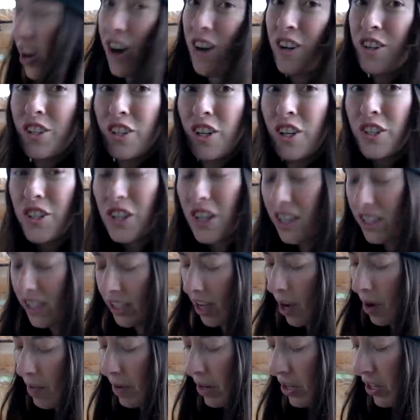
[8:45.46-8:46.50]
Our salsa is
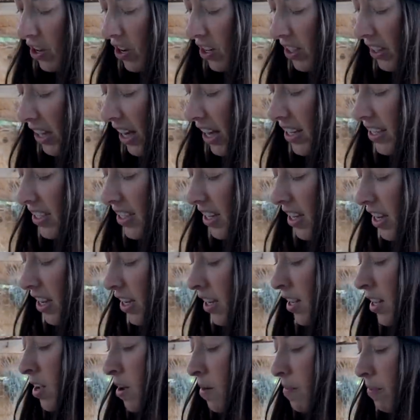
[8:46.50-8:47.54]
coming along nicely,
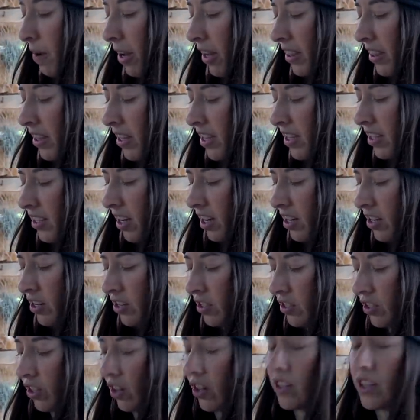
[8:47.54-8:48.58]
but these
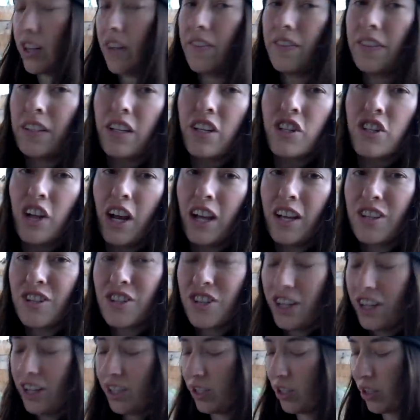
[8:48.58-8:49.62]
onions are definitely
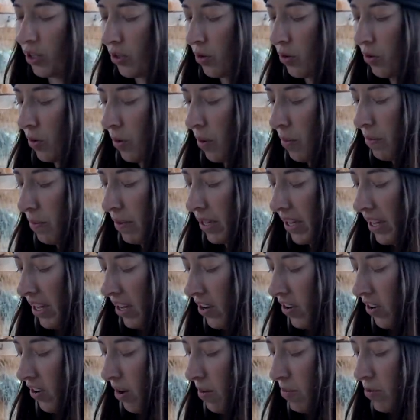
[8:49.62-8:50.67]
challenging to
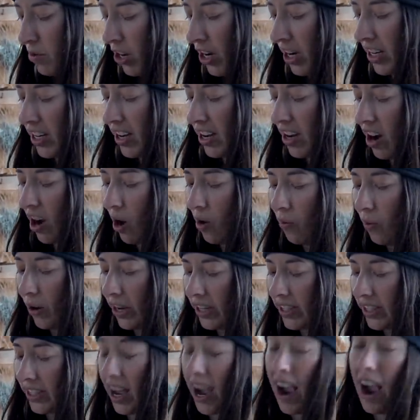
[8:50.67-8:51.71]
peel. I'm trying to not
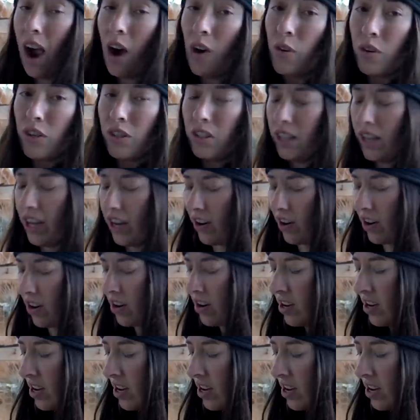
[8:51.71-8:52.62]
waste that outer layer.